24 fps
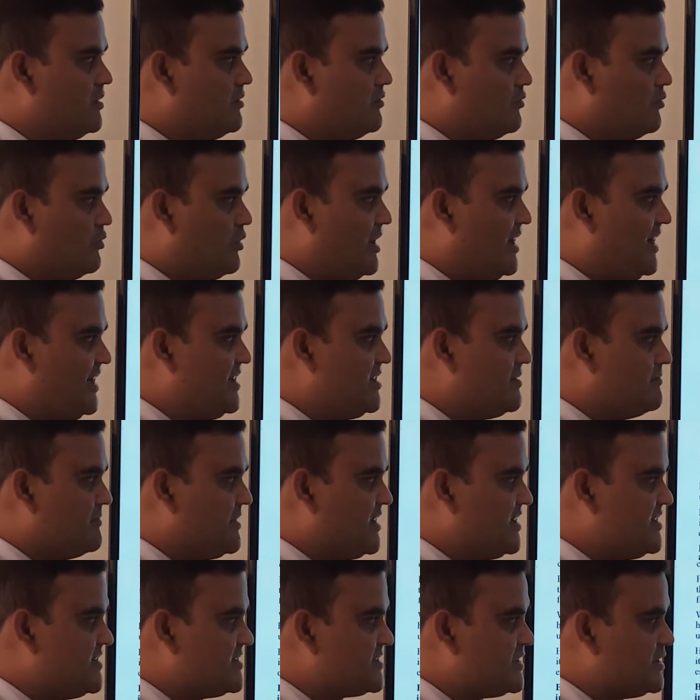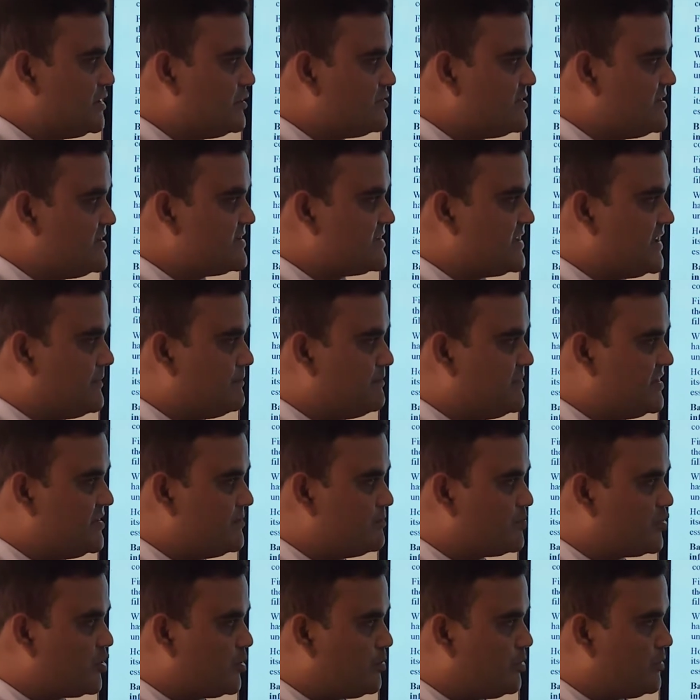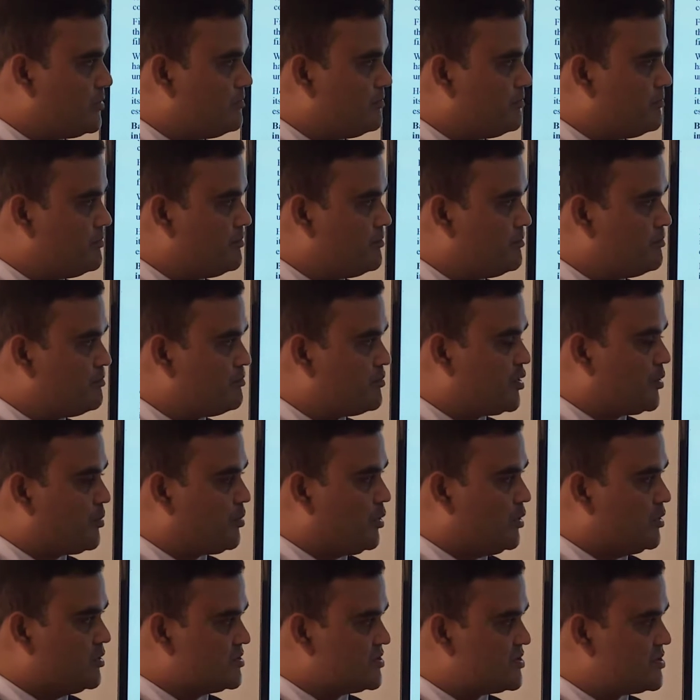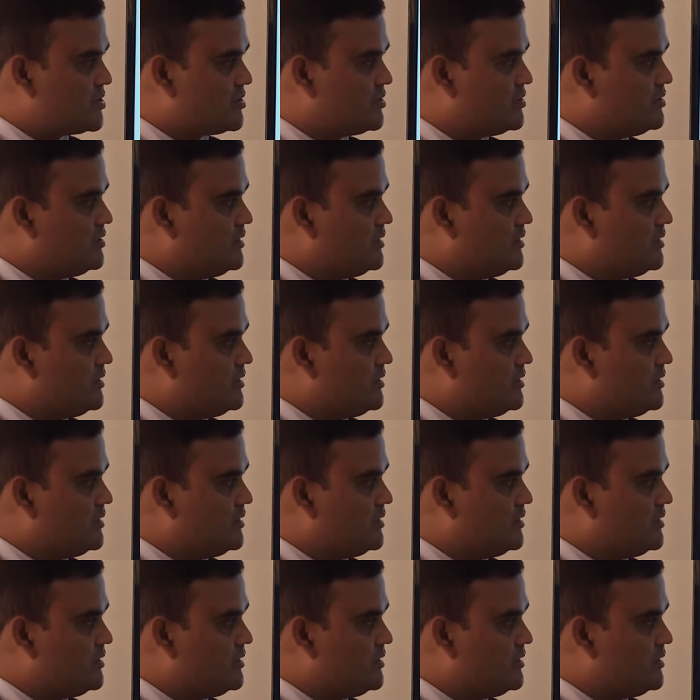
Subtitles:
While many theories have been proposed,